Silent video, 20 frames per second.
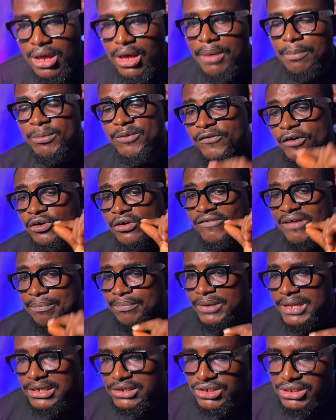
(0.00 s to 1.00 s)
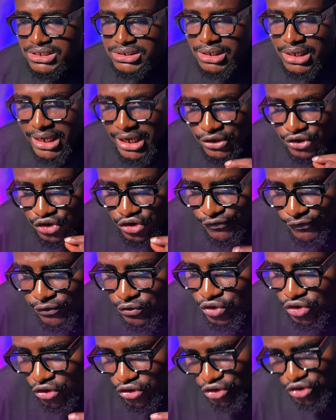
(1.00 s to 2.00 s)
Before you ever place a
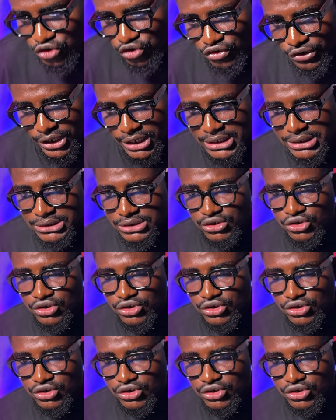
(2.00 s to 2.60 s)
futures trade,